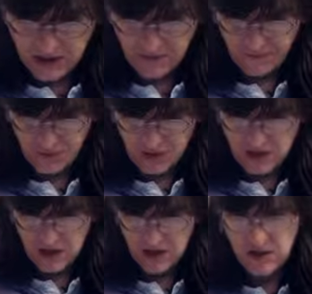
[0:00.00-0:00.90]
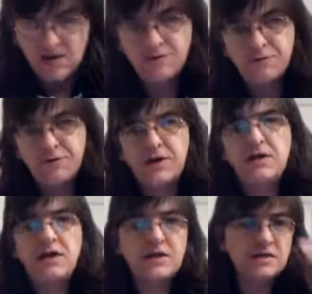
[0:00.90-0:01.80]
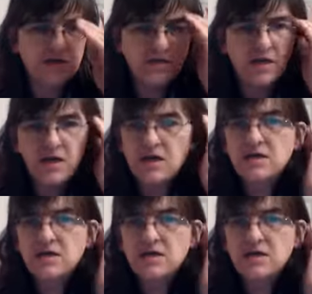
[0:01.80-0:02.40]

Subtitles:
that's why I call myself Lady Phoenix.